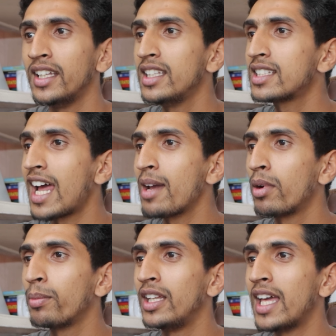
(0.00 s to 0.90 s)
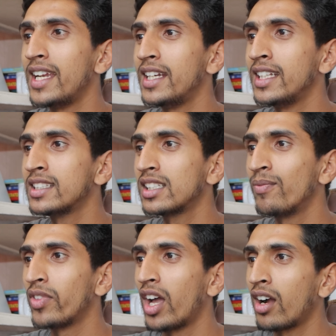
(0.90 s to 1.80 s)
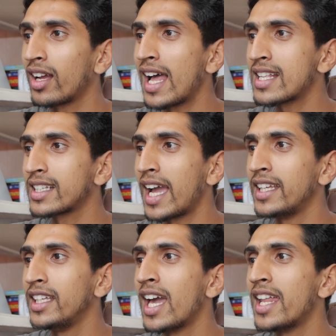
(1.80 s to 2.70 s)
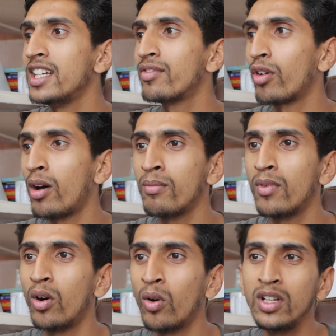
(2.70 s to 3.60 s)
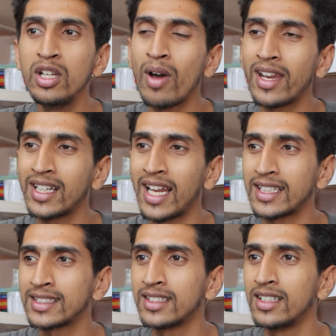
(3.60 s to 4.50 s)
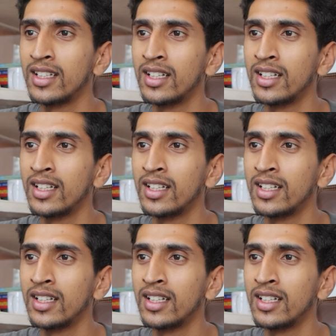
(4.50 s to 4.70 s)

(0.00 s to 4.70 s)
In this type of inheritance, a class can inherit from only one class.